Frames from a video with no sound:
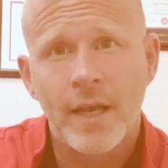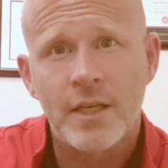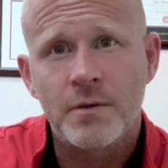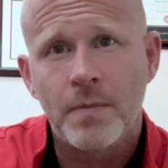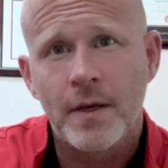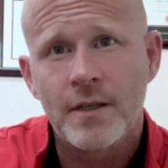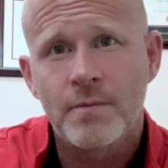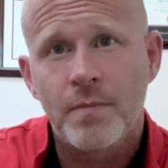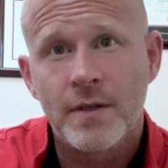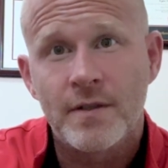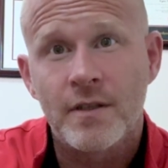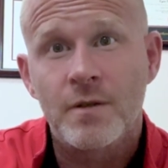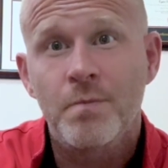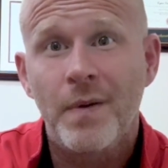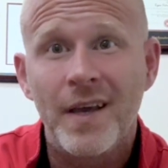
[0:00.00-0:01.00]
cash-based
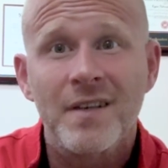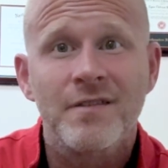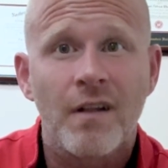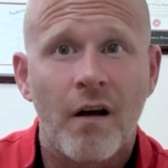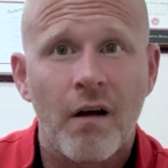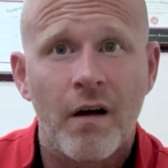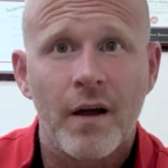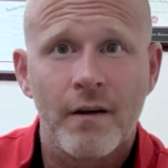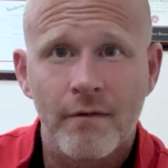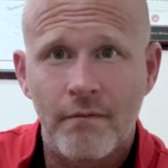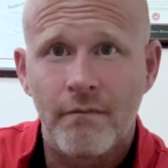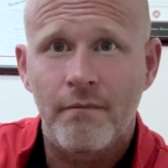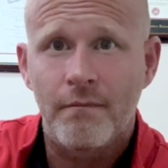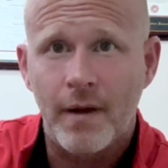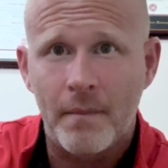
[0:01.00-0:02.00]
business based on
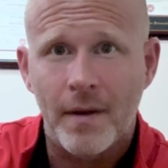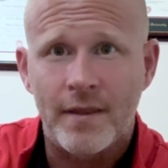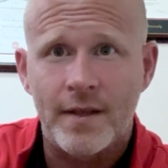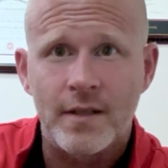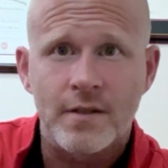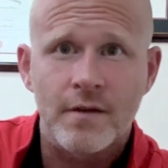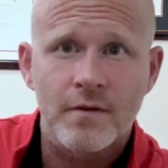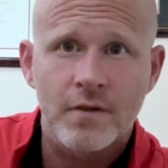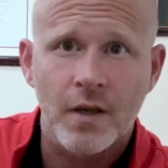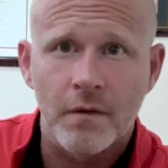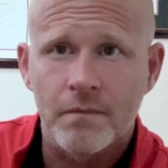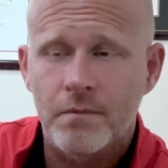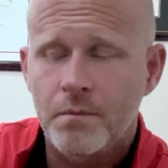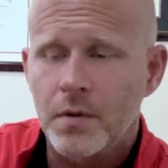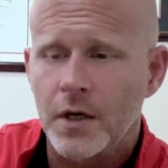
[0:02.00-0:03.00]
my methods. So
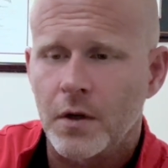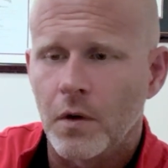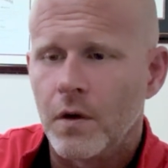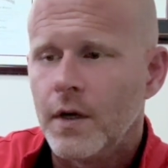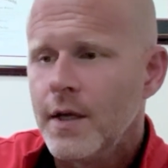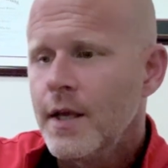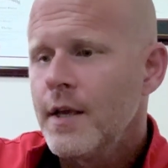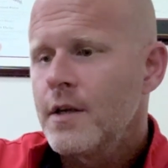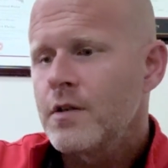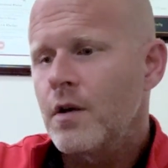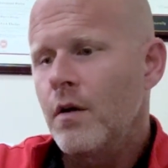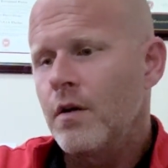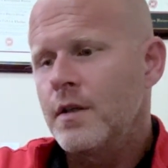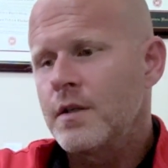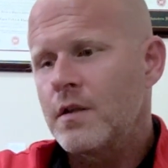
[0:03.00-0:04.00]
pretty cool.
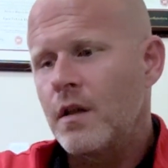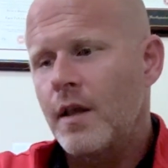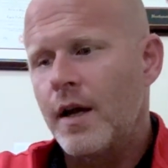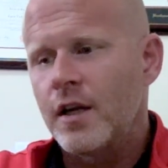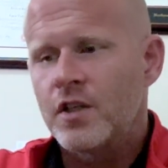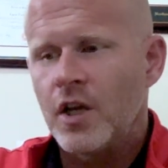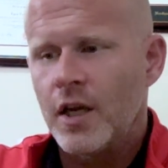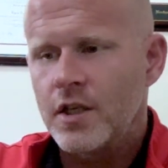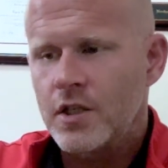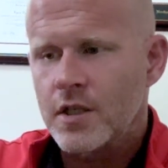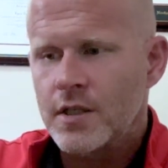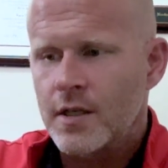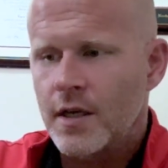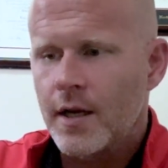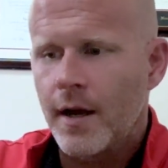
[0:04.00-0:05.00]
So there's a lot of
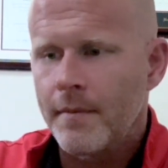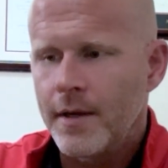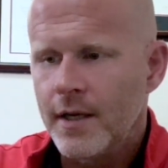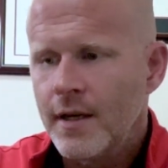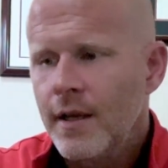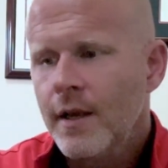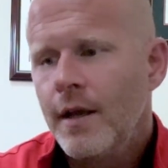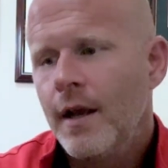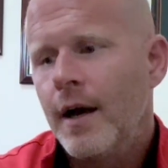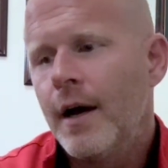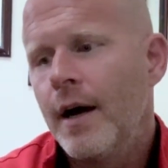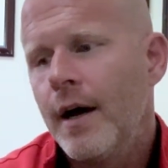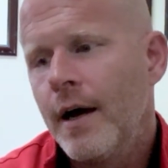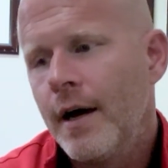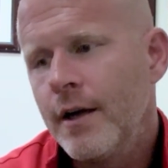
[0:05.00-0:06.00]
changes coming
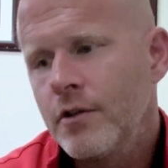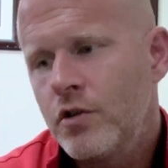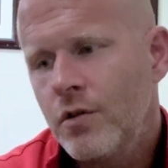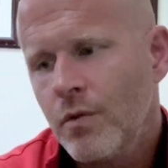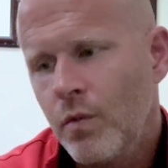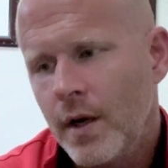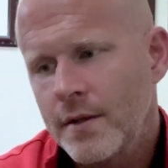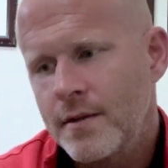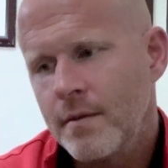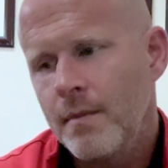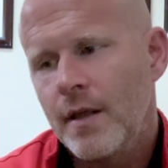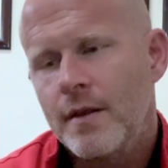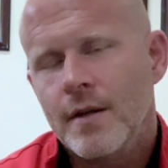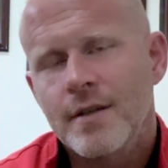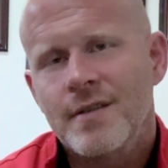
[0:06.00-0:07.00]
to Whelton
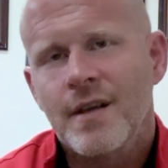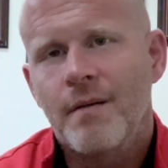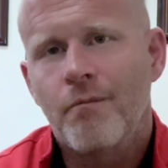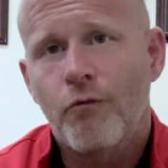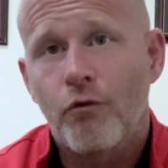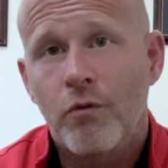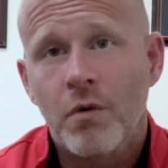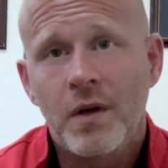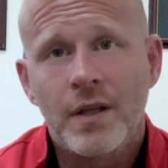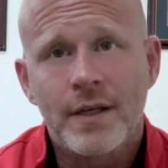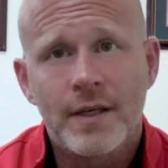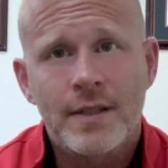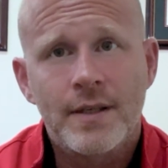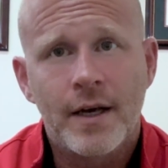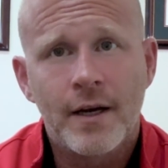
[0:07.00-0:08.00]
Methods. I'm
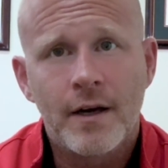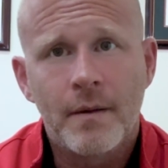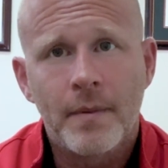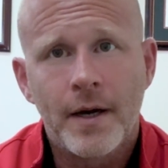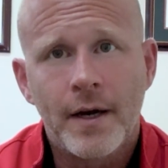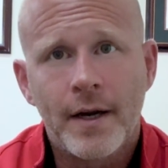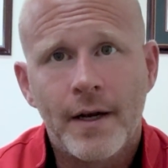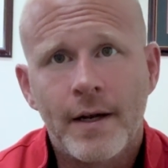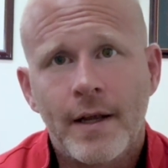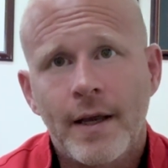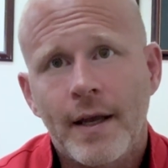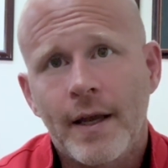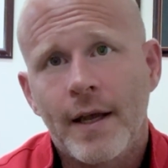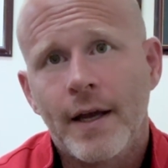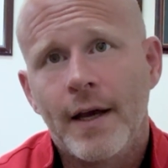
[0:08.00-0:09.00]
really excited about it,
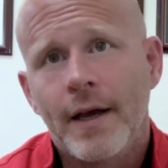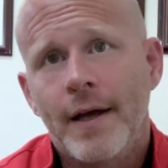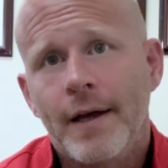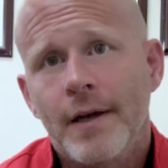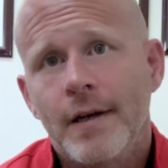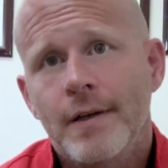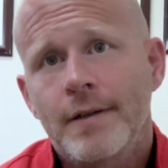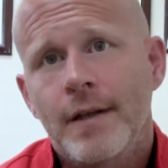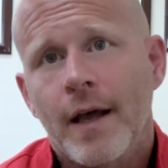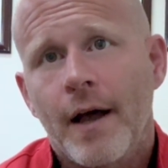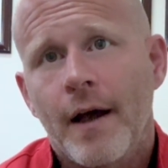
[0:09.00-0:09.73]
and